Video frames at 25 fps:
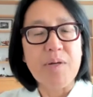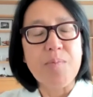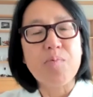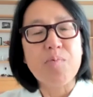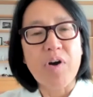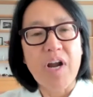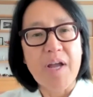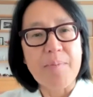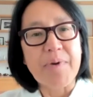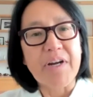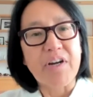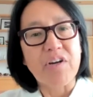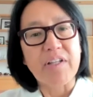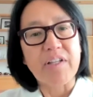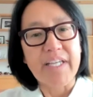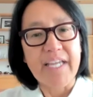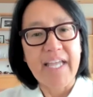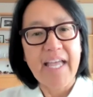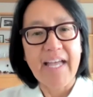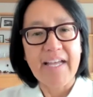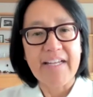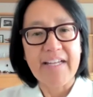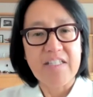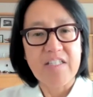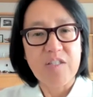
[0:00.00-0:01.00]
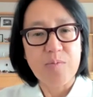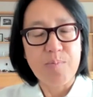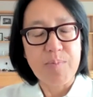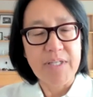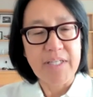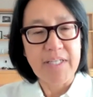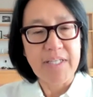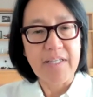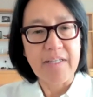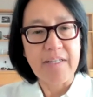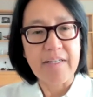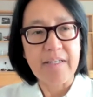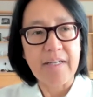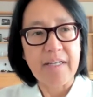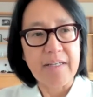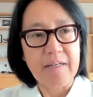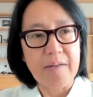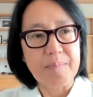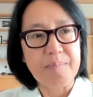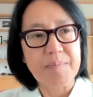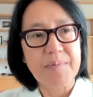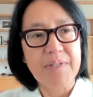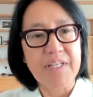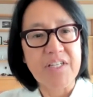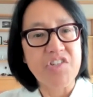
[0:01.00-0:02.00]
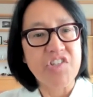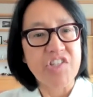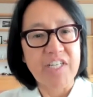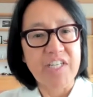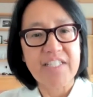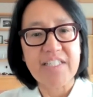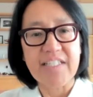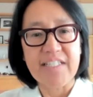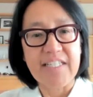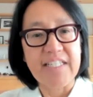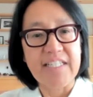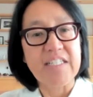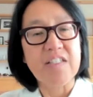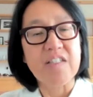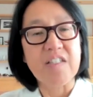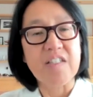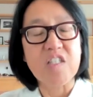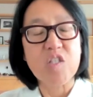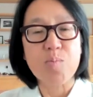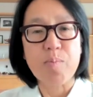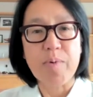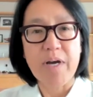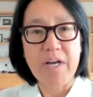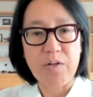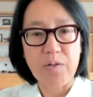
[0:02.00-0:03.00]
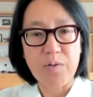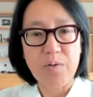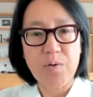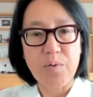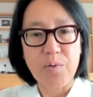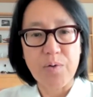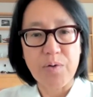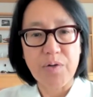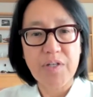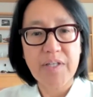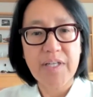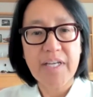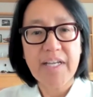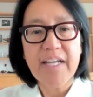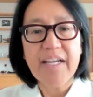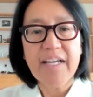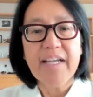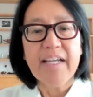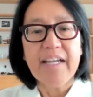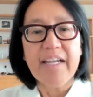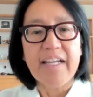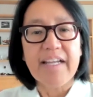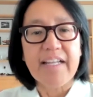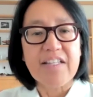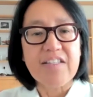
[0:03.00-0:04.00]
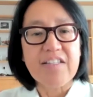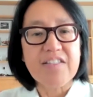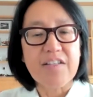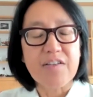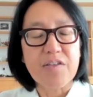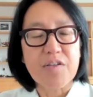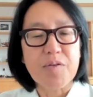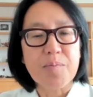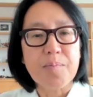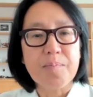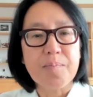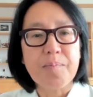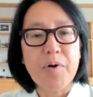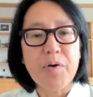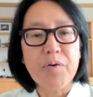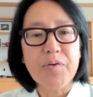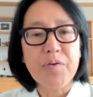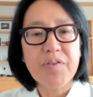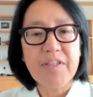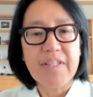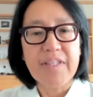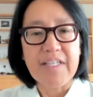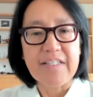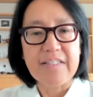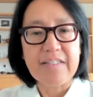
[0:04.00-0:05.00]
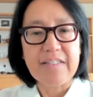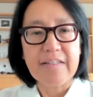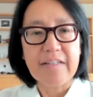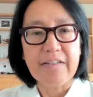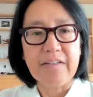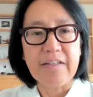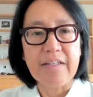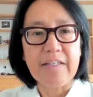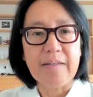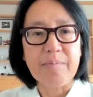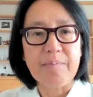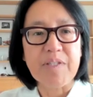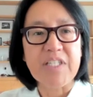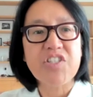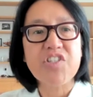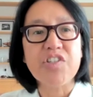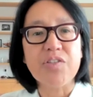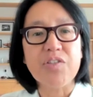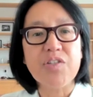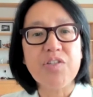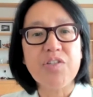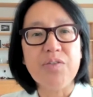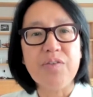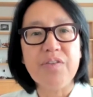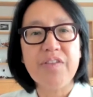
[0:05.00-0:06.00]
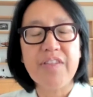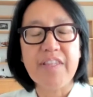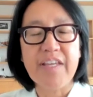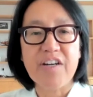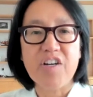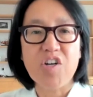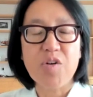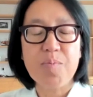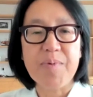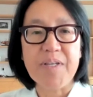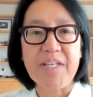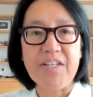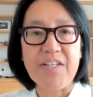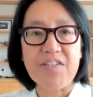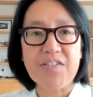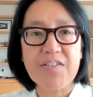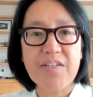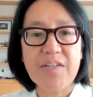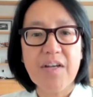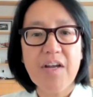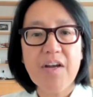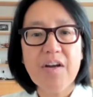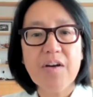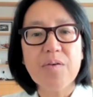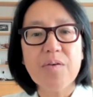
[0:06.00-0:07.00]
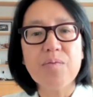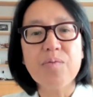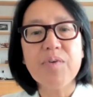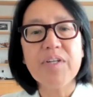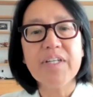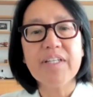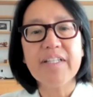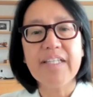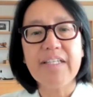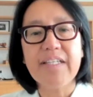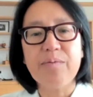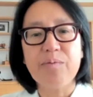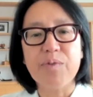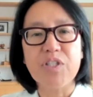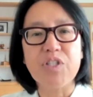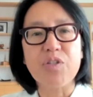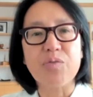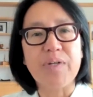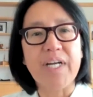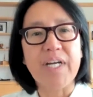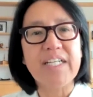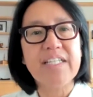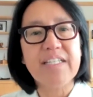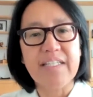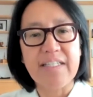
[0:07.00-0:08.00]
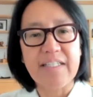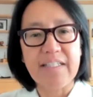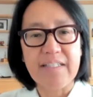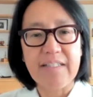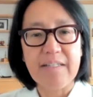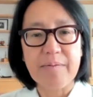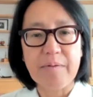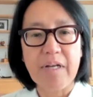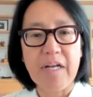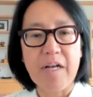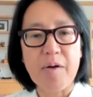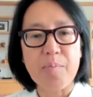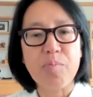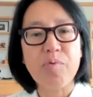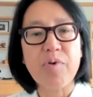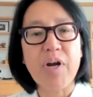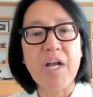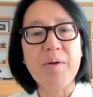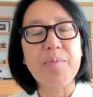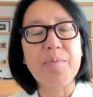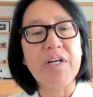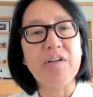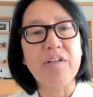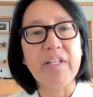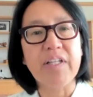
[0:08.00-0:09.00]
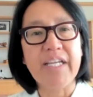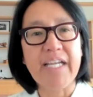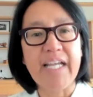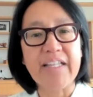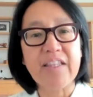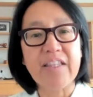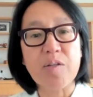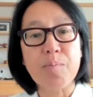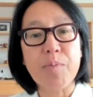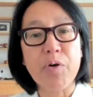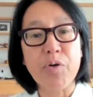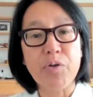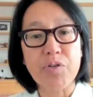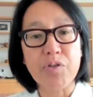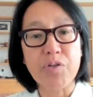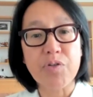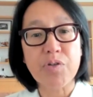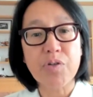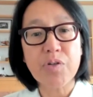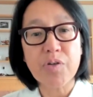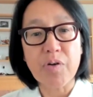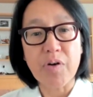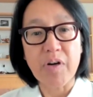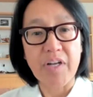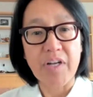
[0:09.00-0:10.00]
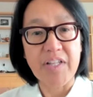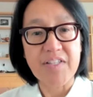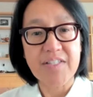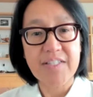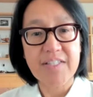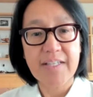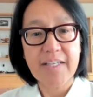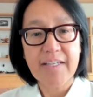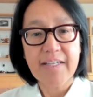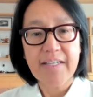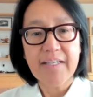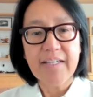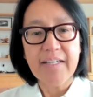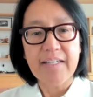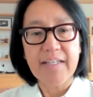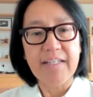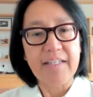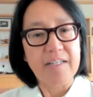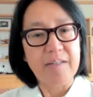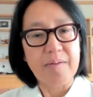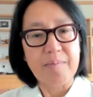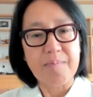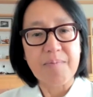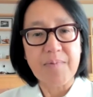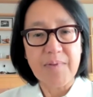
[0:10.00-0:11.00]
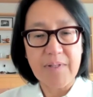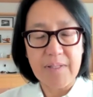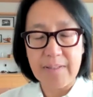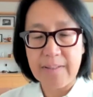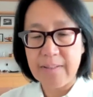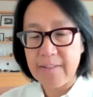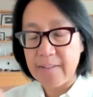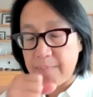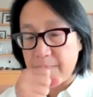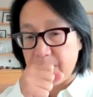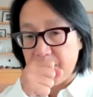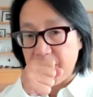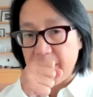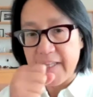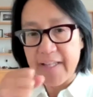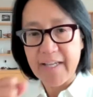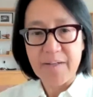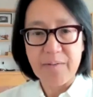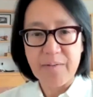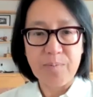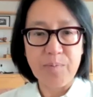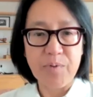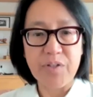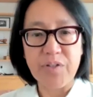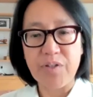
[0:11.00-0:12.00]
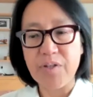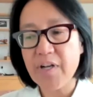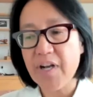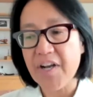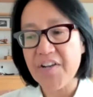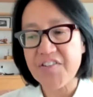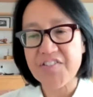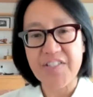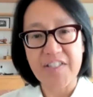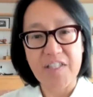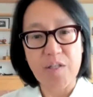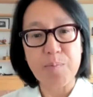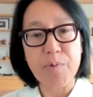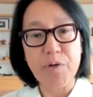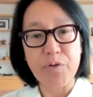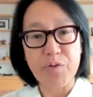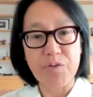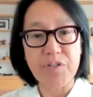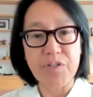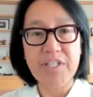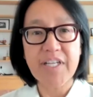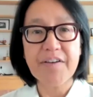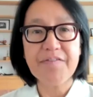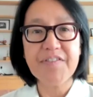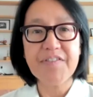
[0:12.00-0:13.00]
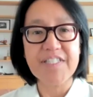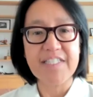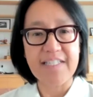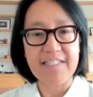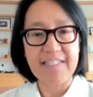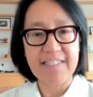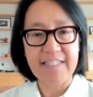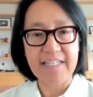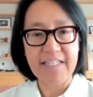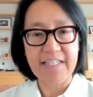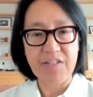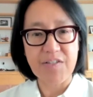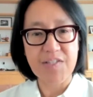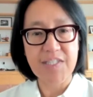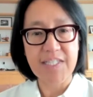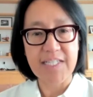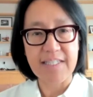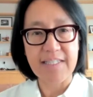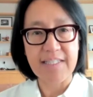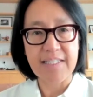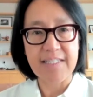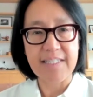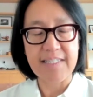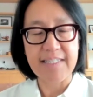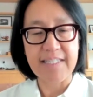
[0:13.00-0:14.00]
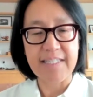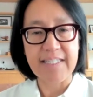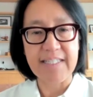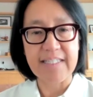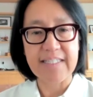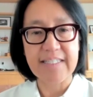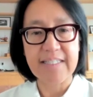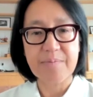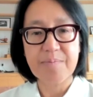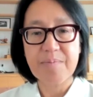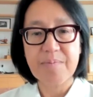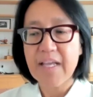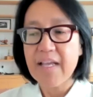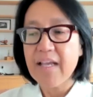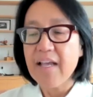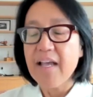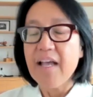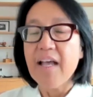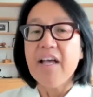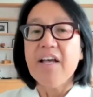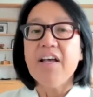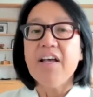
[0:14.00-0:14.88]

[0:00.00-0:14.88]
really primarily had to be injected into the spinal cord. And so both these initial two therapies really were directed primarily at the motor neurons that were causing the motor deficits that you see in the disease.